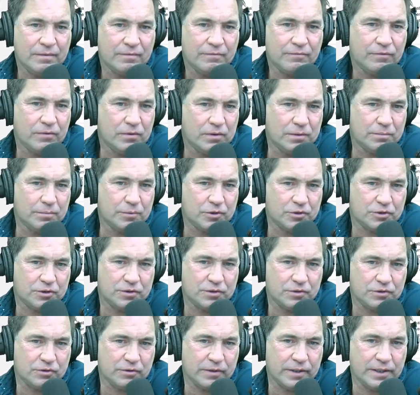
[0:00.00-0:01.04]
Full
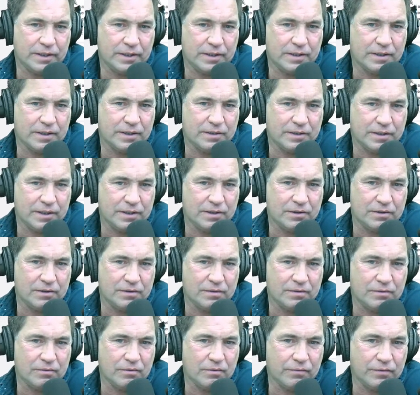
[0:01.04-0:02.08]
immersion training I attended
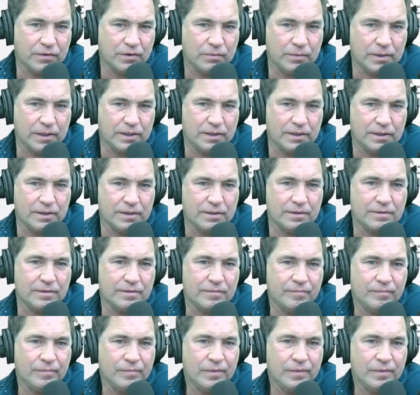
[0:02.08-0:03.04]
over the weekend,